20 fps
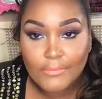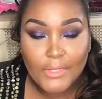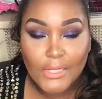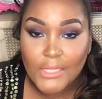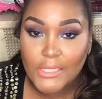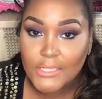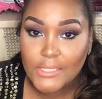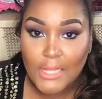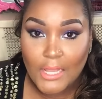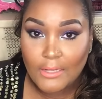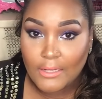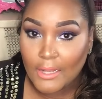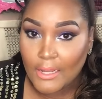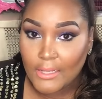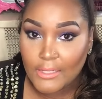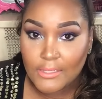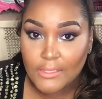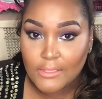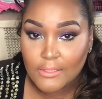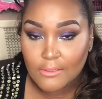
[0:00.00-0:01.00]
It's not
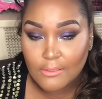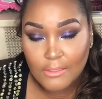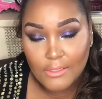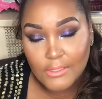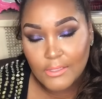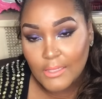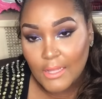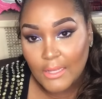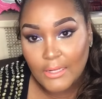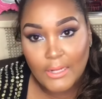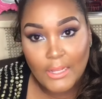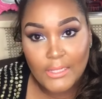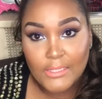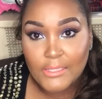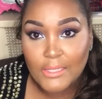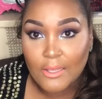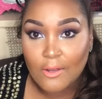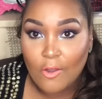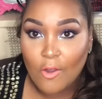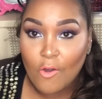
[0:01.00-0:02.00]
nice. It's not nice
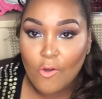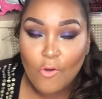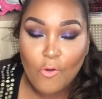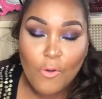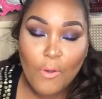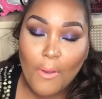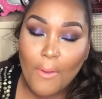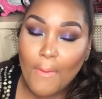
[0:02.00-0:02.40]
at all.